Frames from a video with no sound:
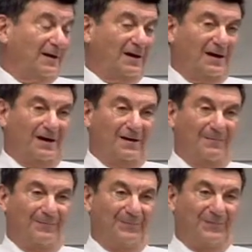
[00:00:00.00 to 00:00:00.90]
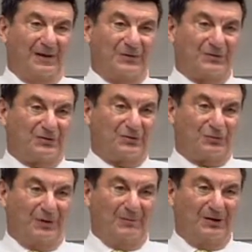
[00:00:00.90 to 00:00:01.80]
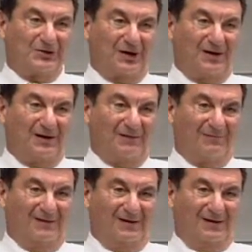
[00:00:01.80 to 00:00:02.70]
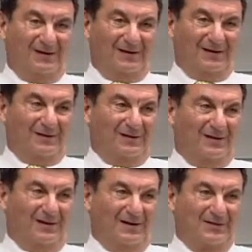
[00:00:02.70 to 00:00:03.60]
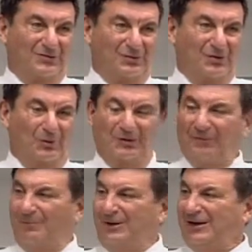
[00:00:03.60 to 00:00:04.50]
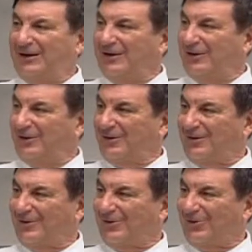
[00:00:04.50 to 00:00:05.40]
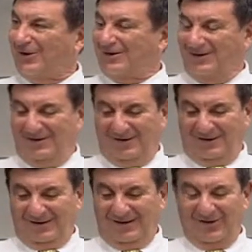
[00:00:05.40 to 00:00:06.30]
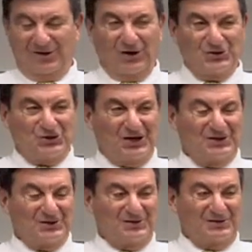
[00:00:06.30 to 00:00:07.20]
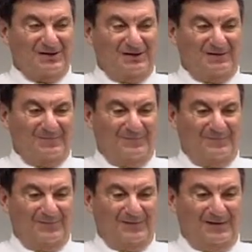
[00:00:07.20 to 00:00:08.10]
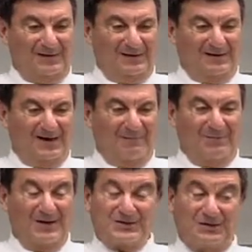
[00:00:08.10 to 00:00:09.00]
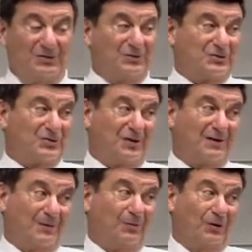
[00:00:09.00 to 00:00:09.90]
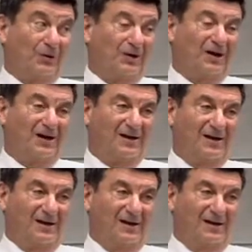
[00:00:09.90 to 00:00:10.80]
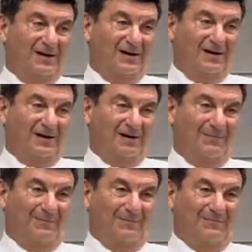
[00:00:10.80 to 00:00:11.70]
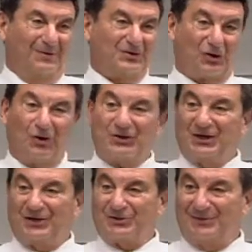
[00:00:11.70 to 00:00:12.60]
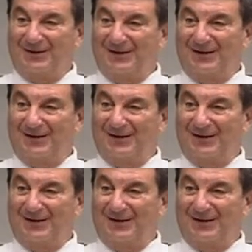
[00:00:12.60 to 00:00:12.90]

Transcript: Um, that was extremely exciting. I, I, assume no one's from the media here, is that correct? In the negotiations, um, Tom Benson, who's turned out to be a really good guy, um, but he's a car salesman,